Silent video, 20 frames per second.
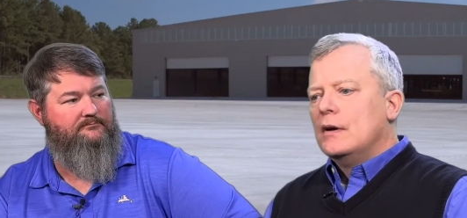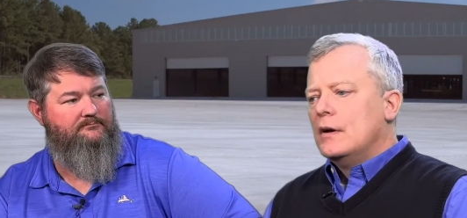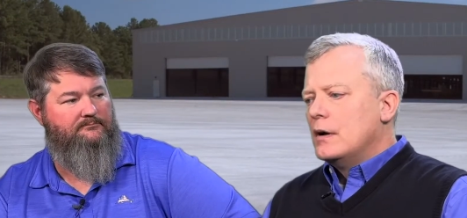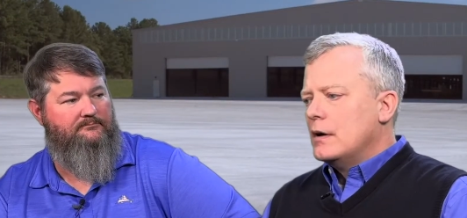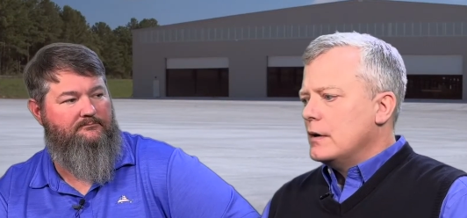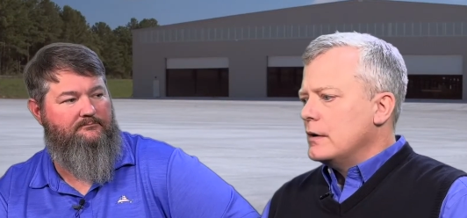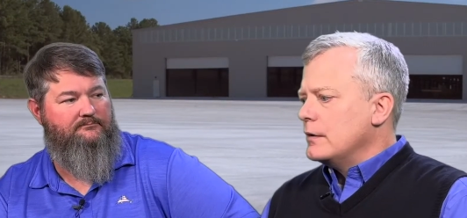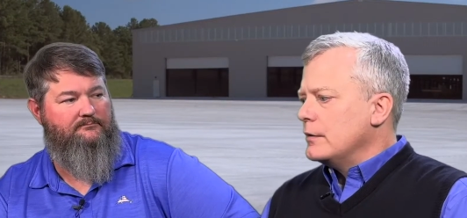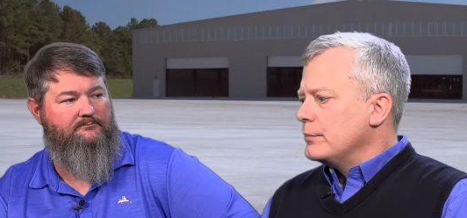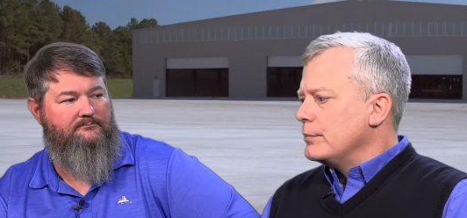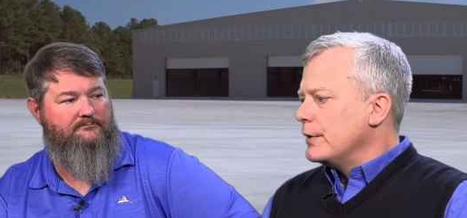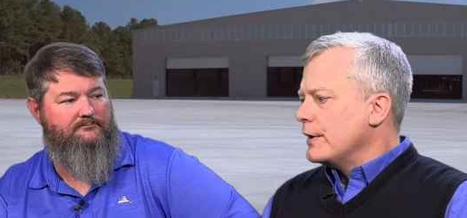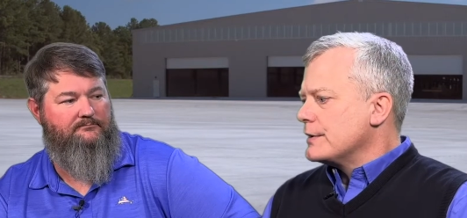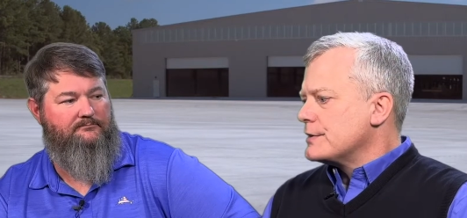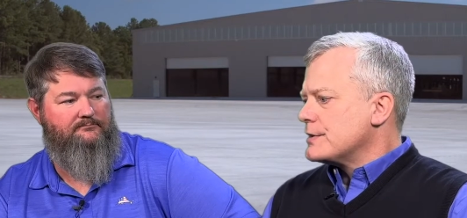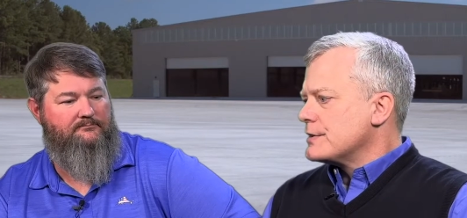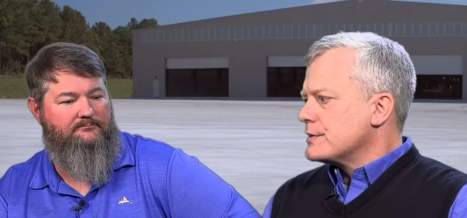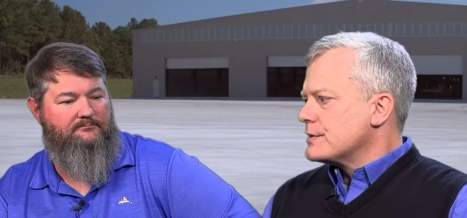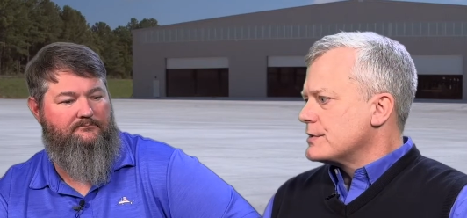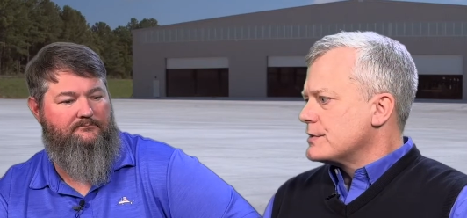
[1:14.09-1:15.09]
Speaker 1: Uh,
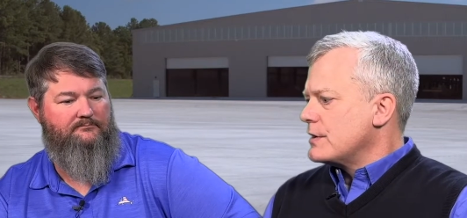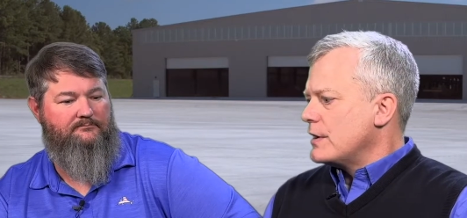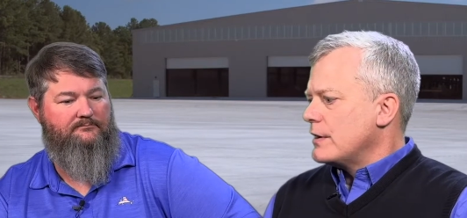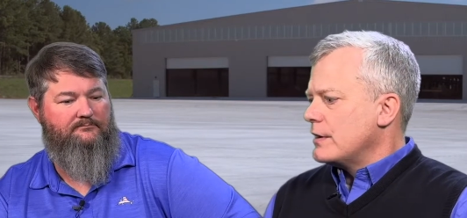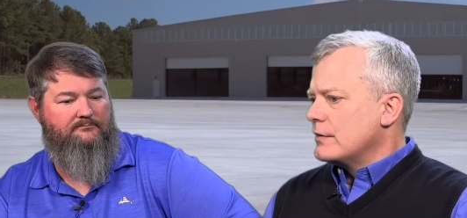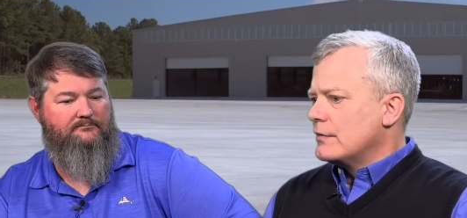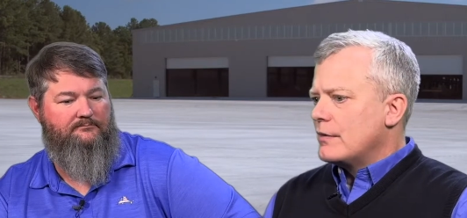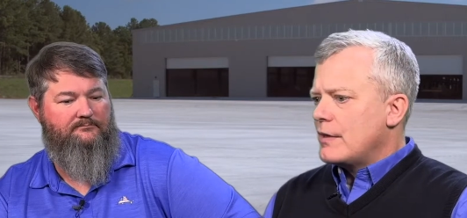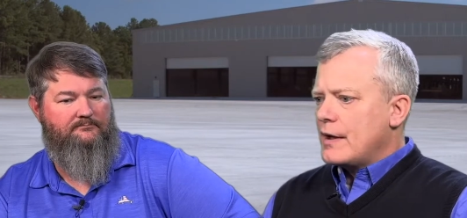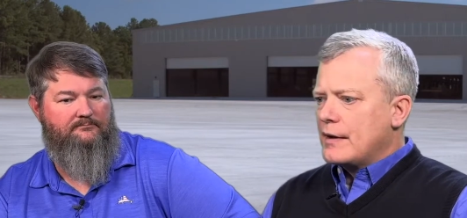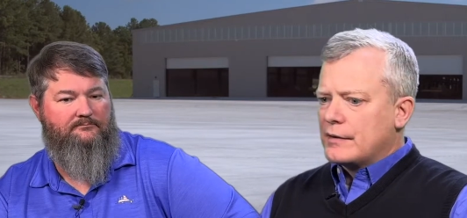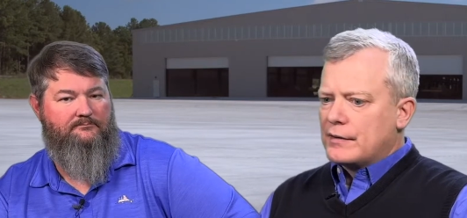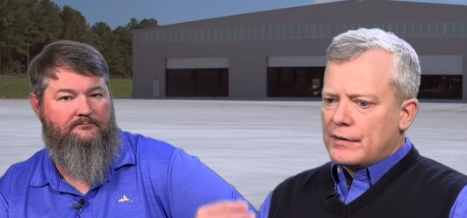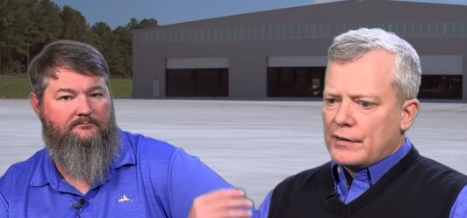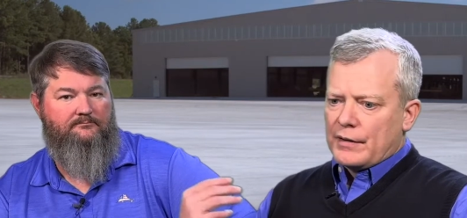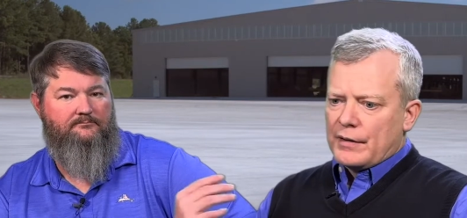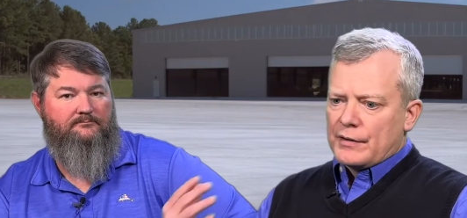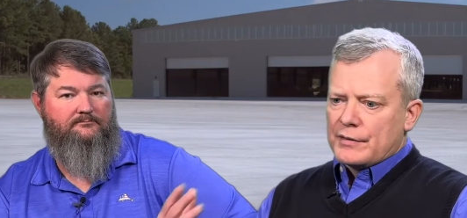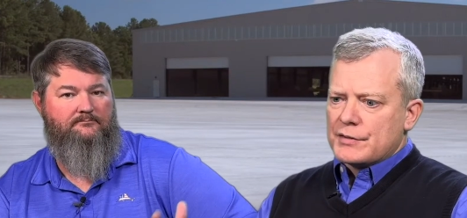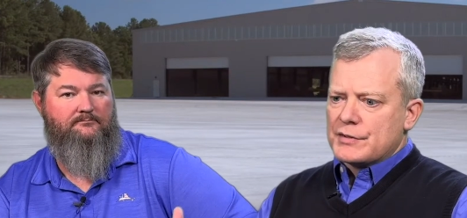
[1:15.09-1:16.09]
places uh, like
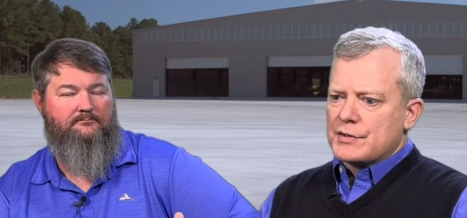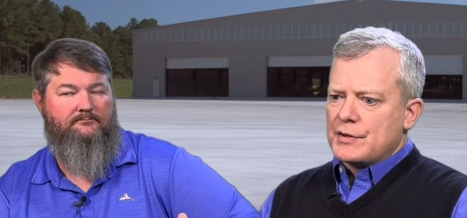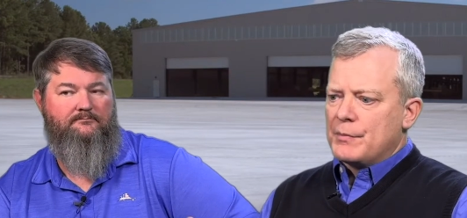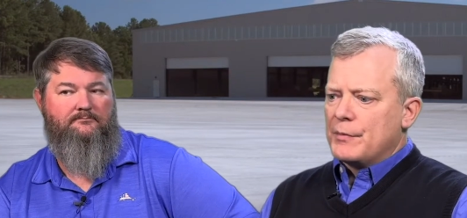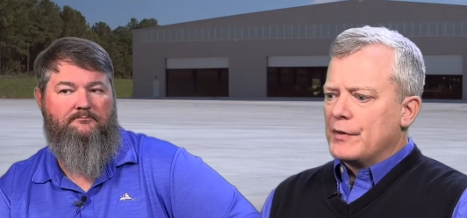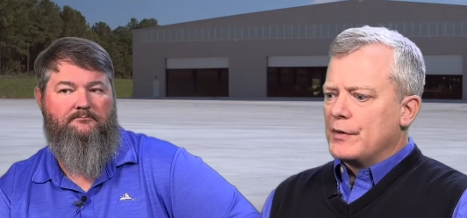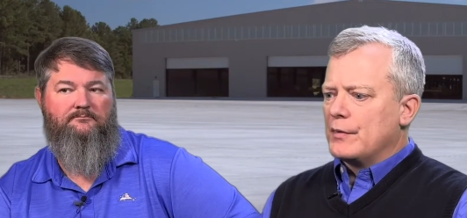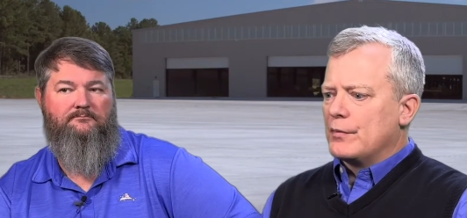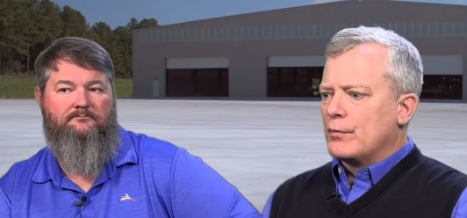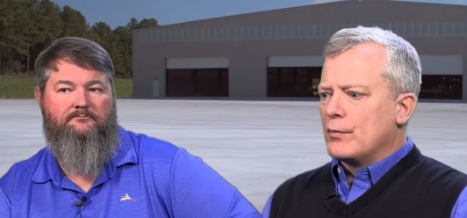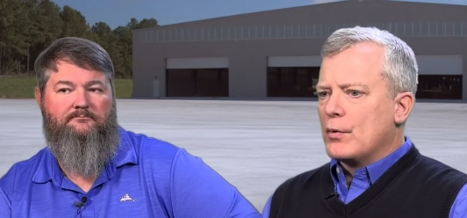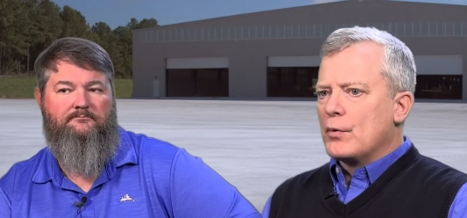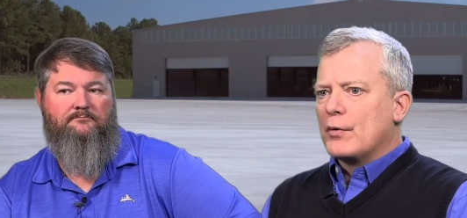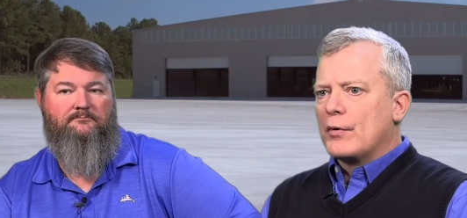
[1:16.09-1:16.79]
uh, some of the rural